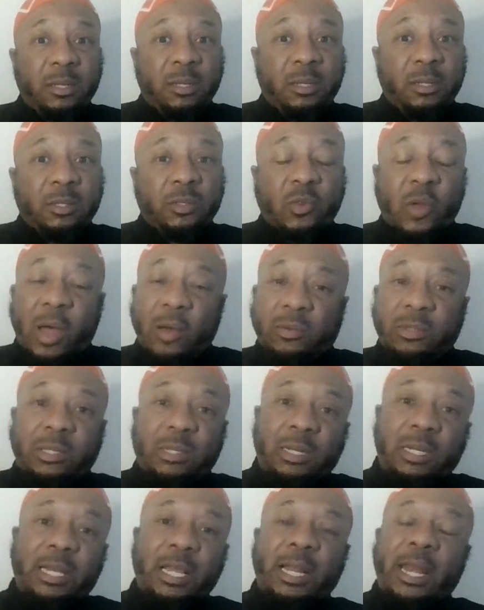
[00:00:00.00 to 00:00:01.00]
So I was
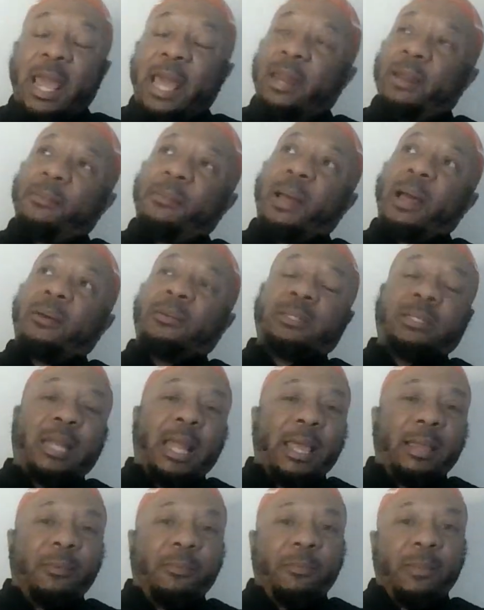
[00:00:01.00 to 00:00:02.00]
looking at them, I was
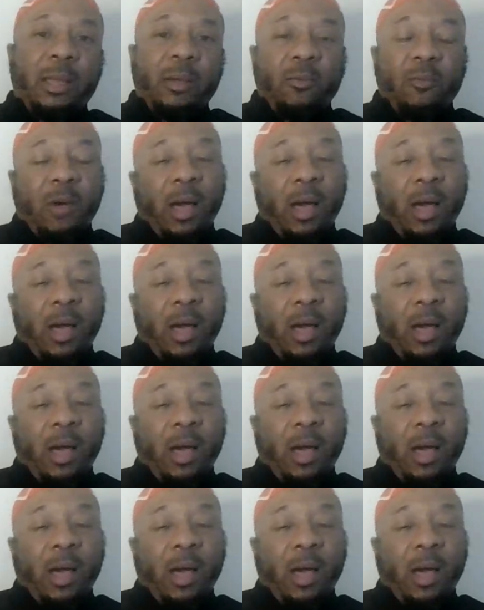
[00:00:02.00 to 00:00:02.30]
like, man,